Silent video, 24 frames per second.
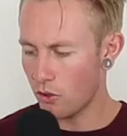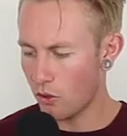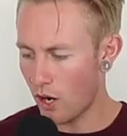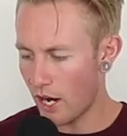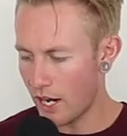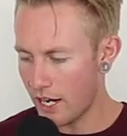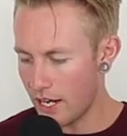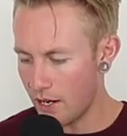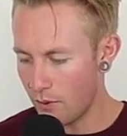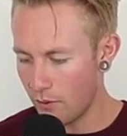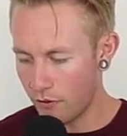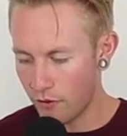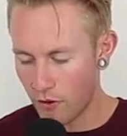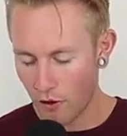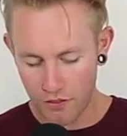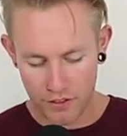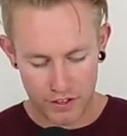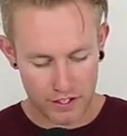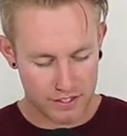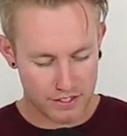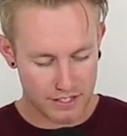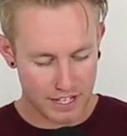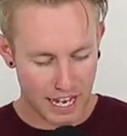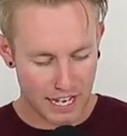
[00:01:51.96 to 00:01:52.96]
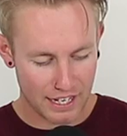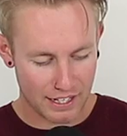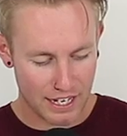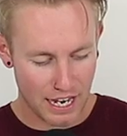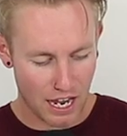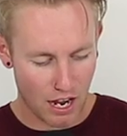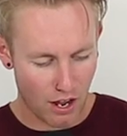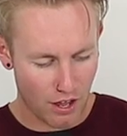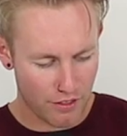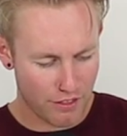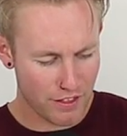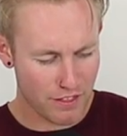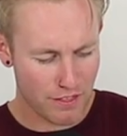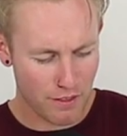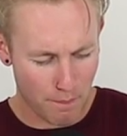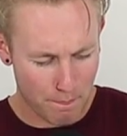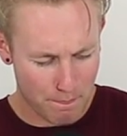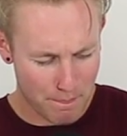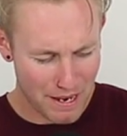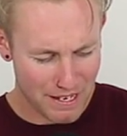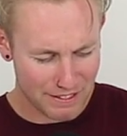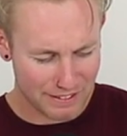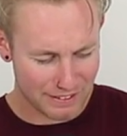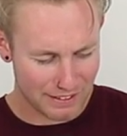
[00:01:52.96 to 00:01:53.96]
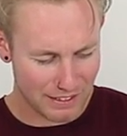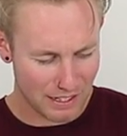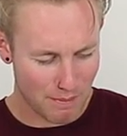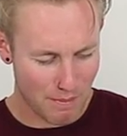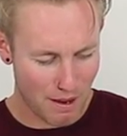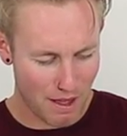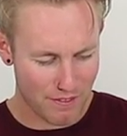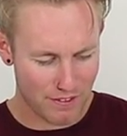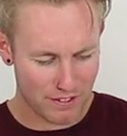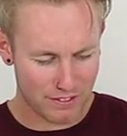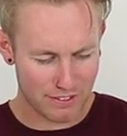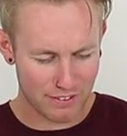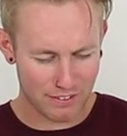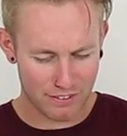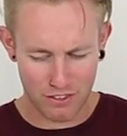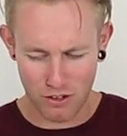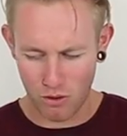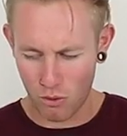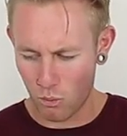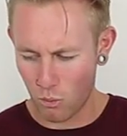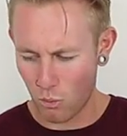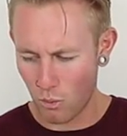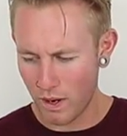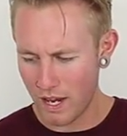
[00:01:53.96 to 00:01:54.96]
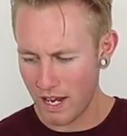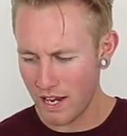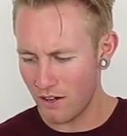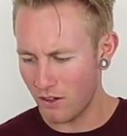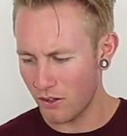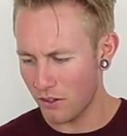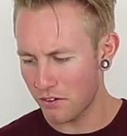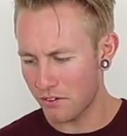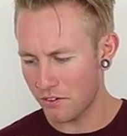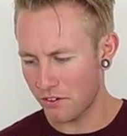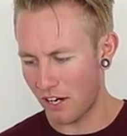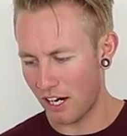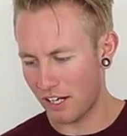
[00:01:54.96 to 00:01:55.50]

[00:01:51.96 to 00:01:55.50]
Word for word: All right, and here we've got the deck. Now, I think the best thing about this is the wheels.